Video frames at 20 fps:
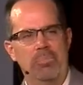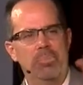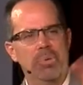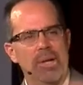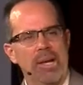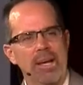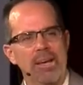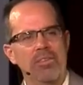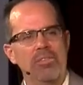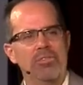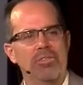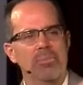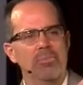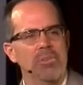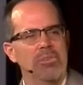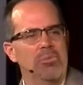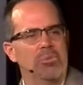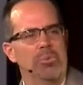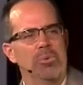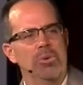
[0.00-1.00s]
a place
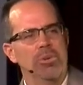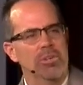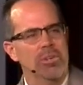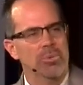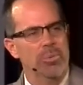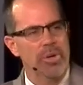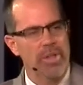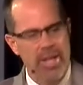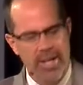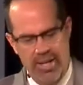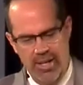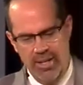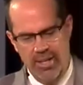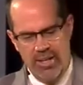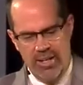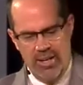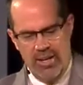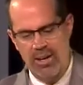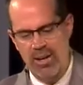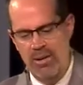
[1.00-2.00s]
from this world where they
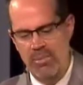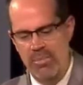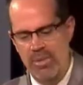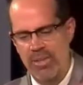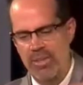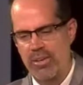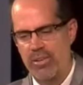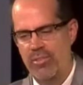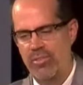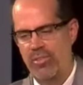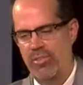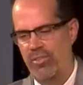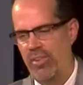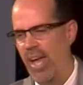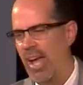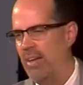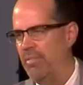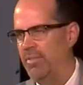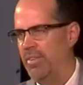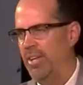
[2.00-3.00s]
can come and there's
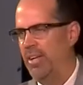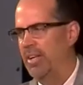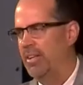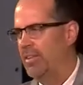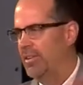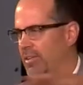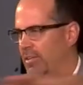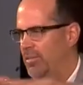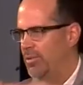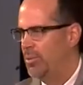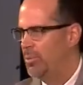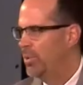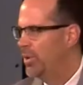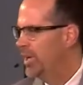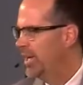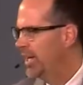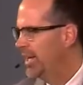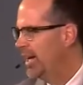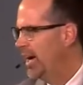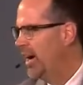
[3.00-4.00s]
safety and there's the
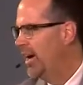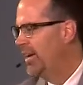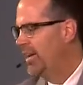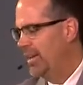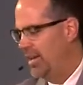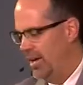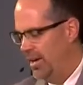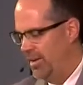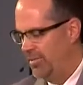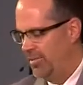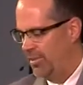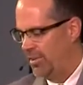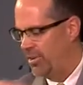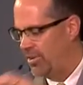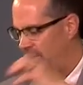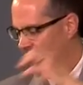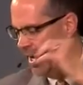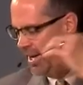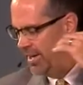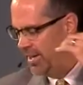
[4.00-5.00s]
Word of God
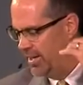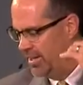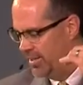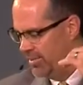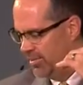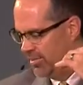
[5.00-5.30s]
consecrated.